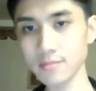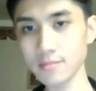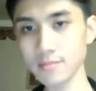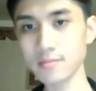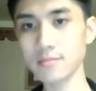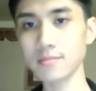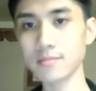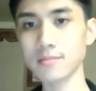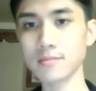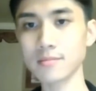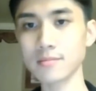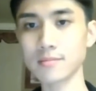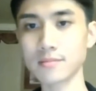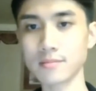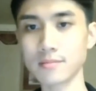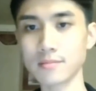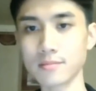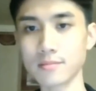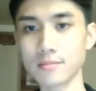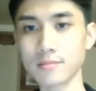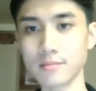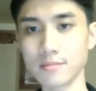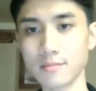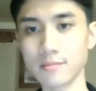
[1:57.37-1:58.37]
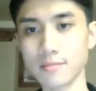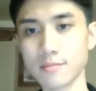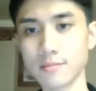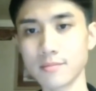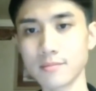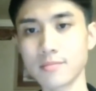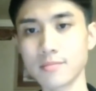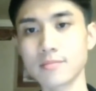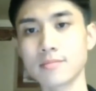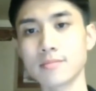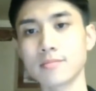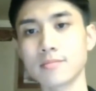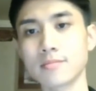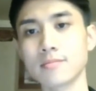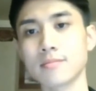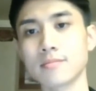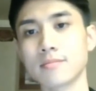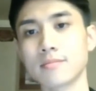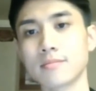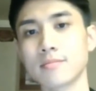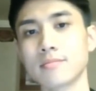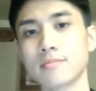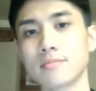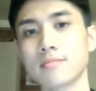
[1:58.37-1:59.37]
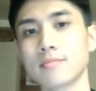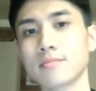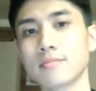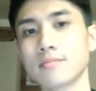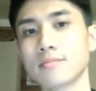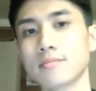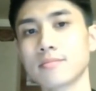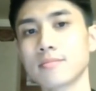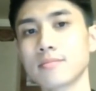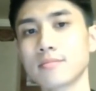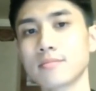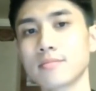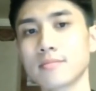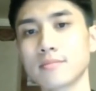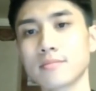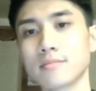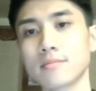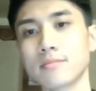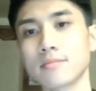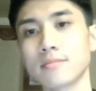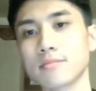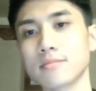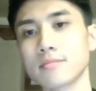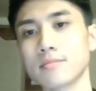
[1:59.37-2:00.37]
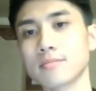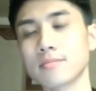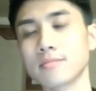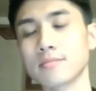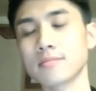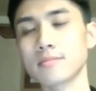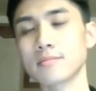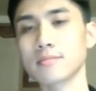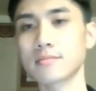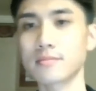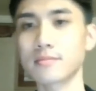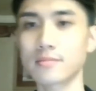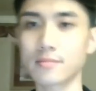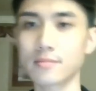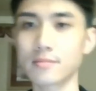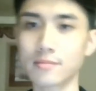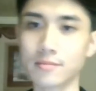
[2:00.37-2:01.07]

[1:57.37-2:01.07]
(not speaking)